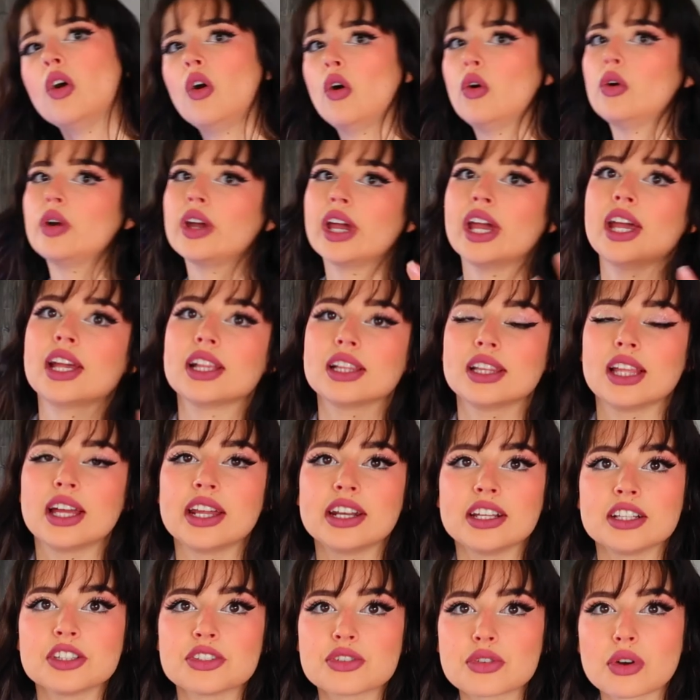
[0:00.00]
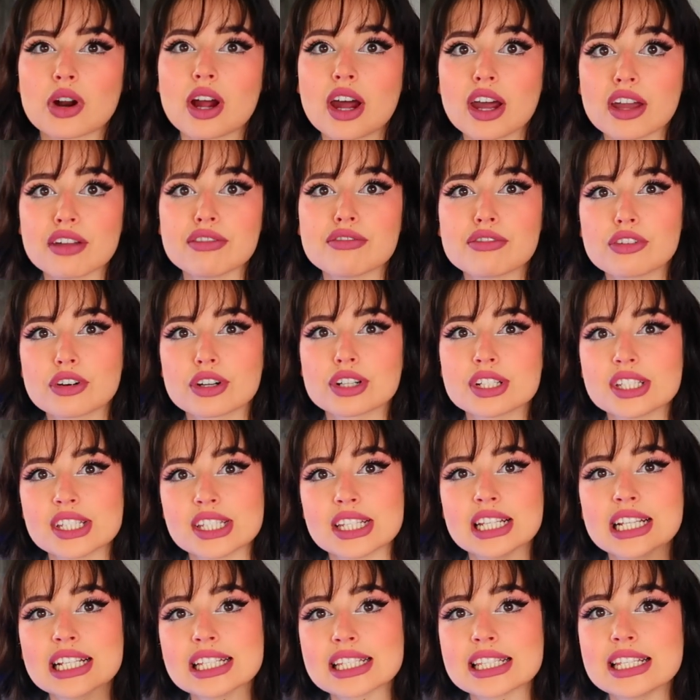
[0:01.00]
Okay, let it dry for
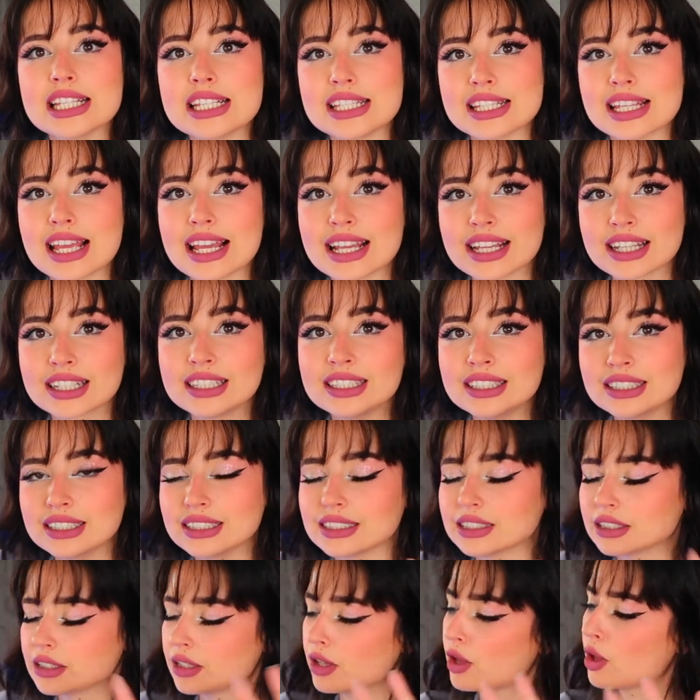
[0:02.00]
60 seconds.